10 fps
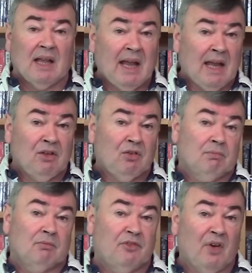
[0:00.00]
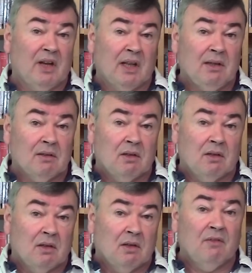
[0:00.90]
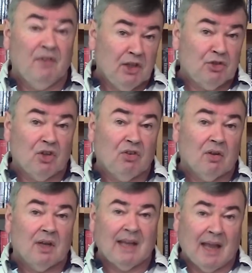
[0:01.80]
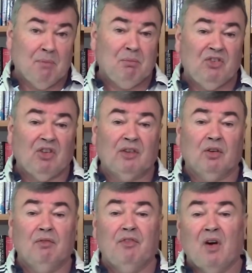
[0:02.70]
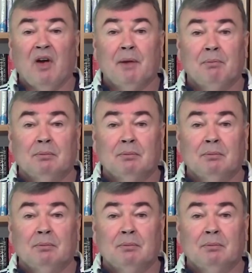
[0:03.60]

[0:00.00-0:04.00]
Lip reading: And finally, villages can be set on fire.